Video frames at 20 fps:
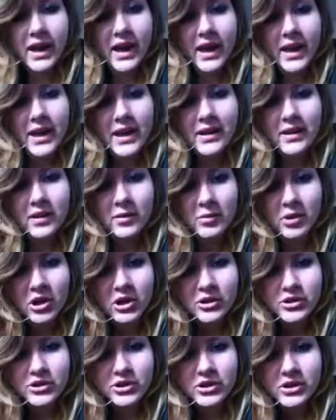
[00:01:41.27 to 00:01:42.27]
hate
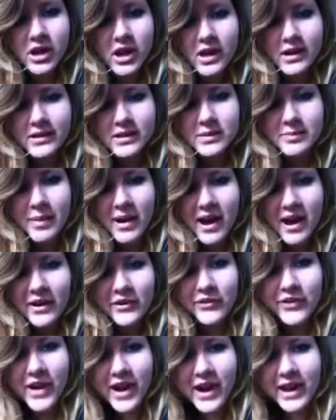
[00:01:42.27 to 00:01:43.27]
commercials on
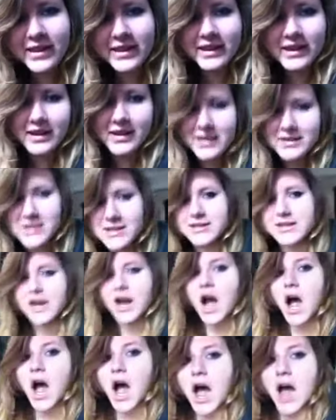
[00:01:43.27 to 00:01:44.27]
Spotify. They need to
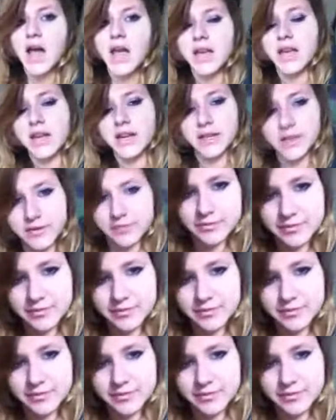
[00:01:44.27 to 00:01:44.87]
die.